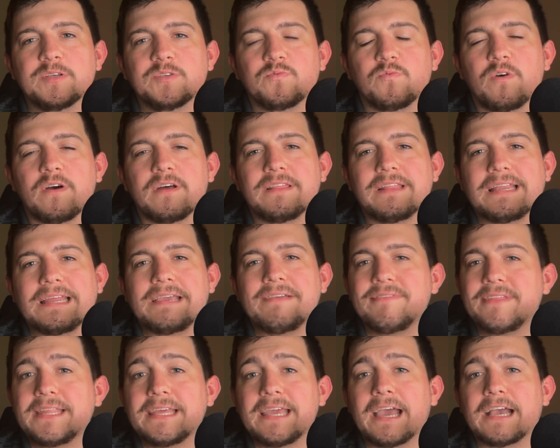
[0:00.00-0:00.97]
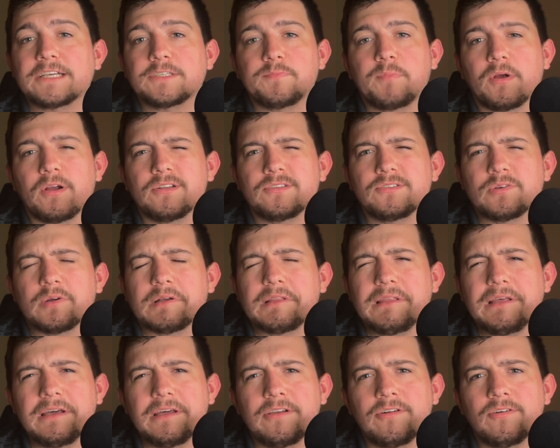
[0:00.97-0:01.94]
is one that even the experts are a
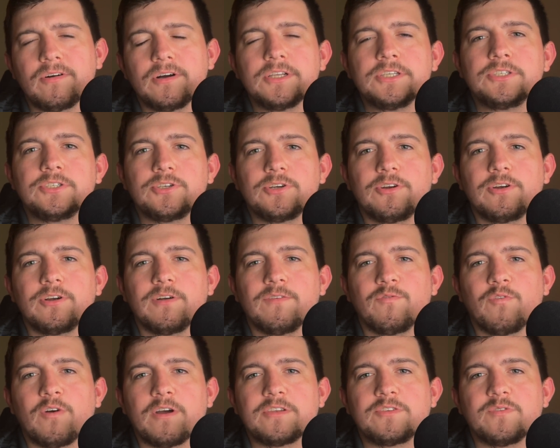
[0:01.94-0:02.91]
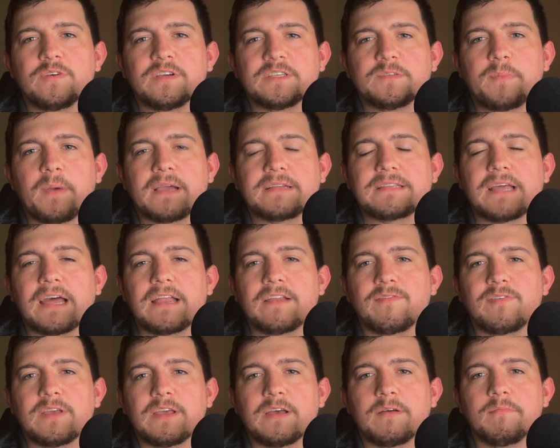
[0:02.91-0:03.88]
little unsure of what to expect out of
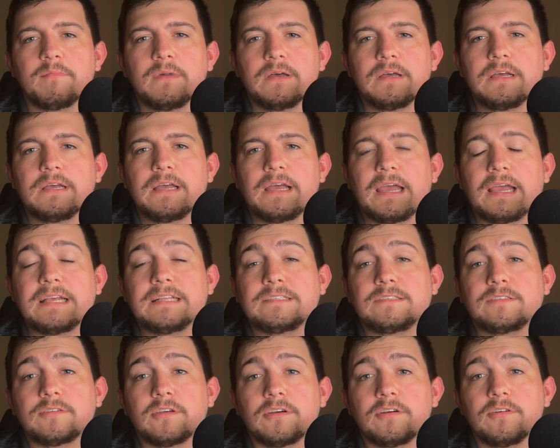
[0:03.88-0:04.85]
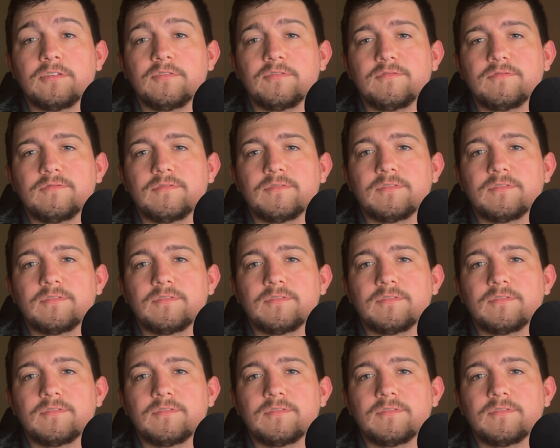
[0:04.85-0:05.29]
him, and so